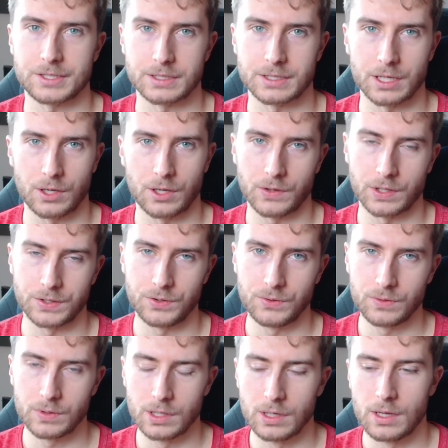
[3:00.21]
that you can do.
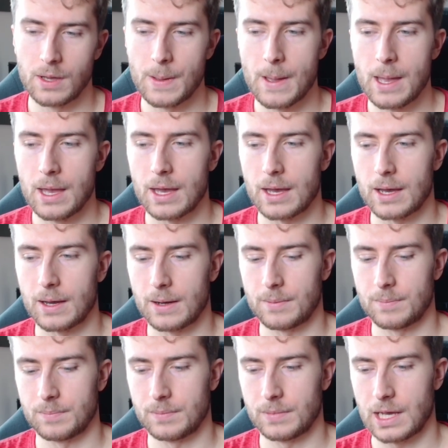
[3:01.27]

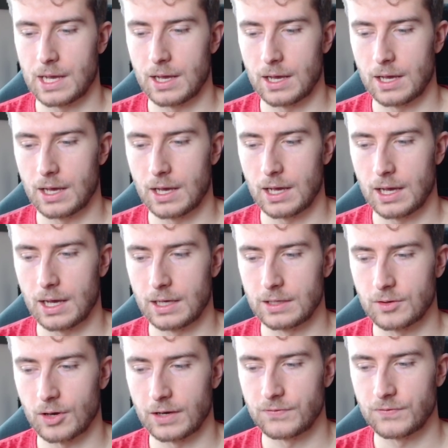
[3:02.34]
And
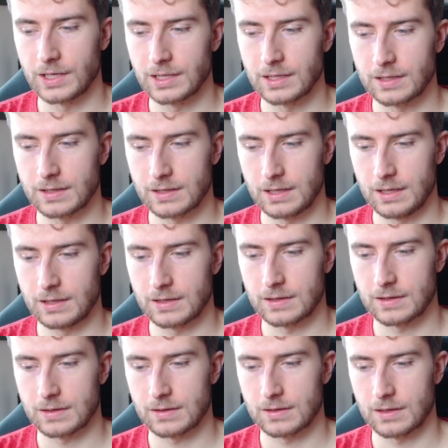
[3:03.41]
so I think this
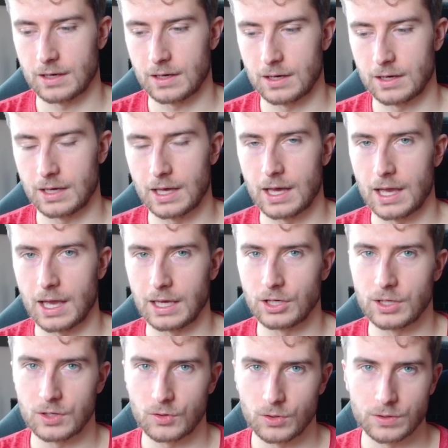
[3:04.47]
is a
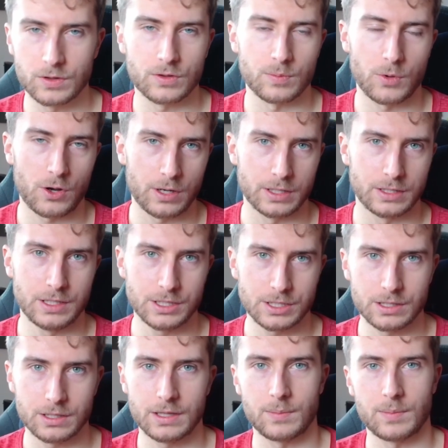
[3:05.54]
good small
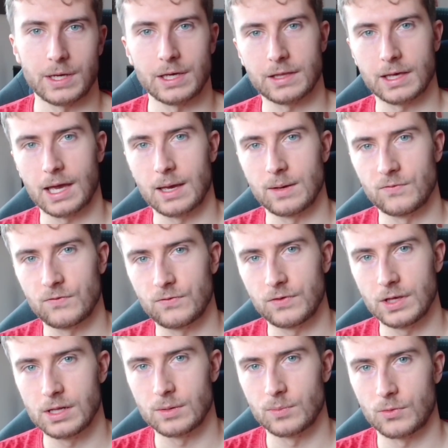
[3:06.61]
addition that makes the game
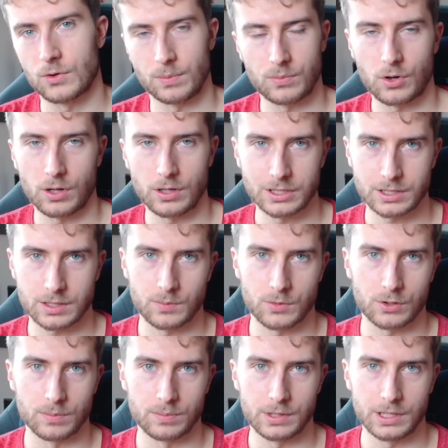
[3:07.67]
feel more polished and more
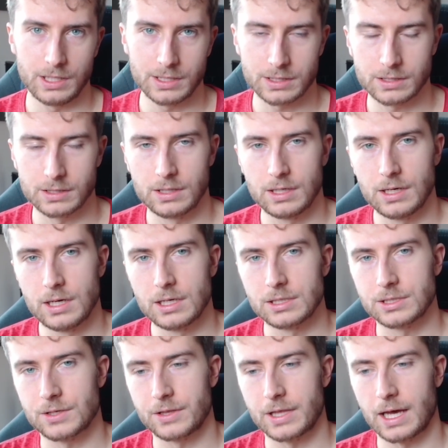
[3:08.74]
complete,
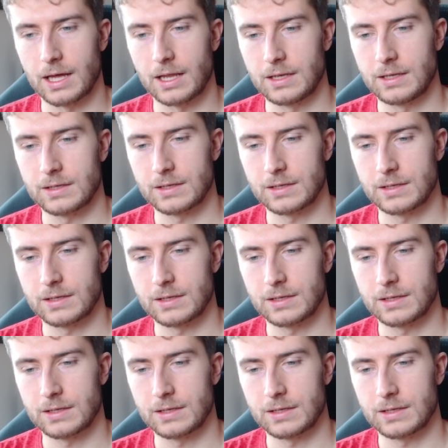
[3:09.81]
so that